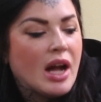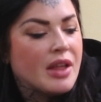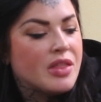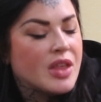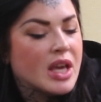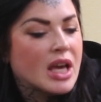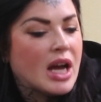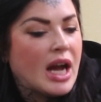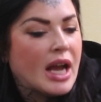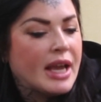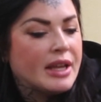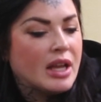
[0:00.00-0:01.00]
I think
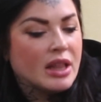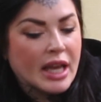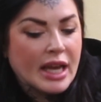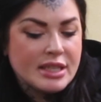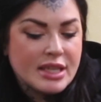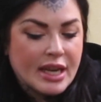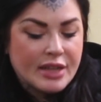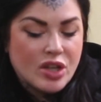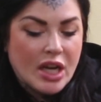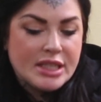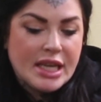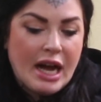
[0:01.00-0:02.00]
like I said, I
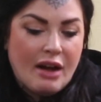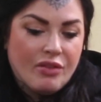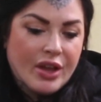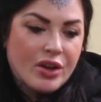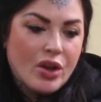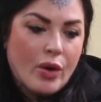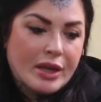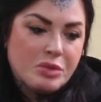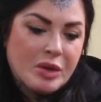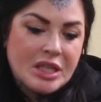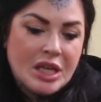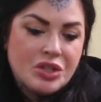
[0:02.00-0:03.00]
tried to have like no
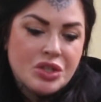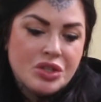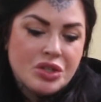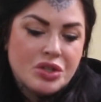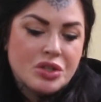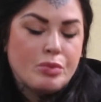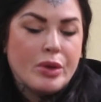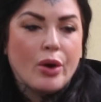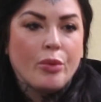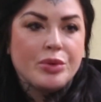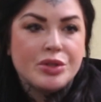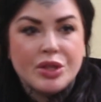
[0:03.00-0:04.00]
expectations and just be
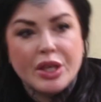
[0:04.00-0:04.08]
open to